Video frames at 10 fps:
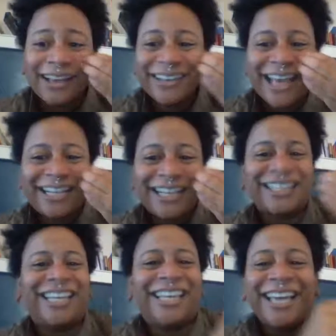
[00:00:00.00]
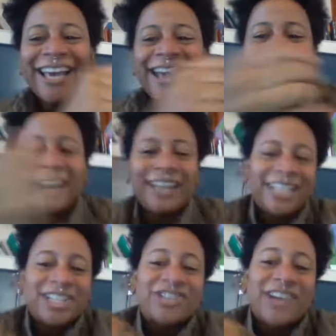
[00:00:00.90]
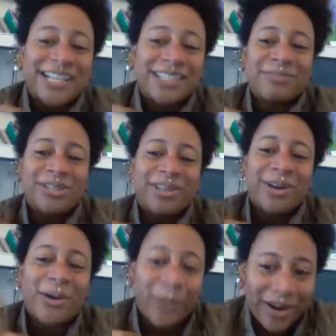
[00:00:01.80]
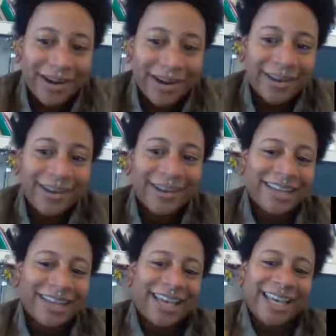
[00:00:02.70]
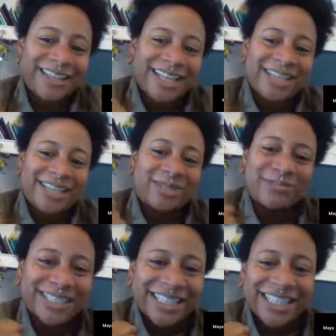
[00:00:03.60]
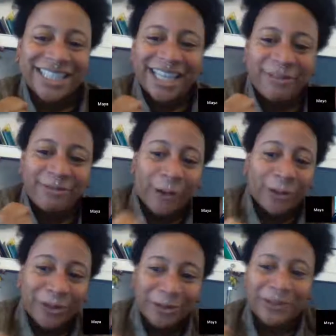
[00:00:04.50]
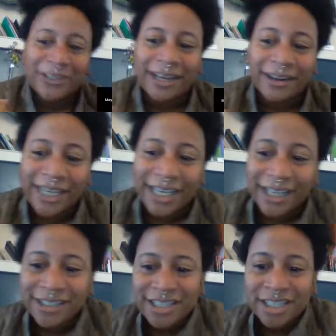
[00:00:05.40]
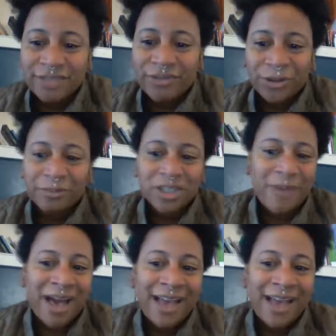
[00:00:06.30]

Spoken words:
And it strikes him to the core, like, in like this really like vulnerable area, this vulnerable spot.